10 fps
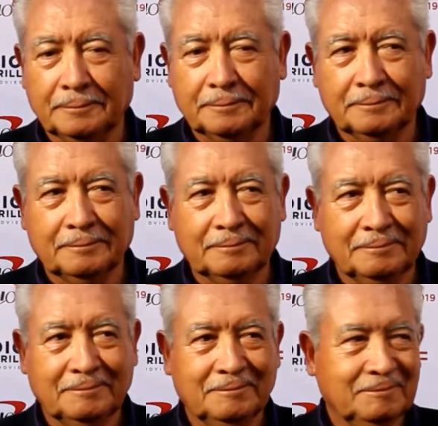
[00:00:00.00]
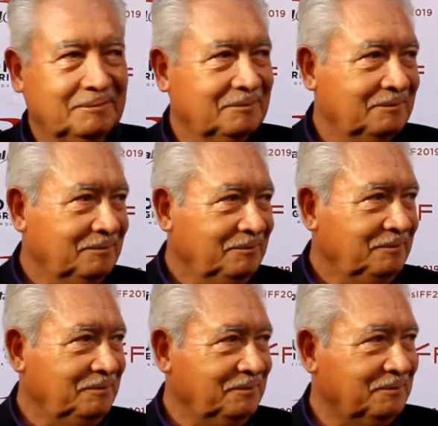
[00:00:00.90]

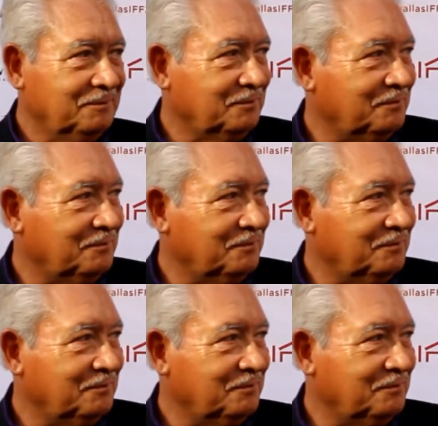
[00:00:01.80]
(silent)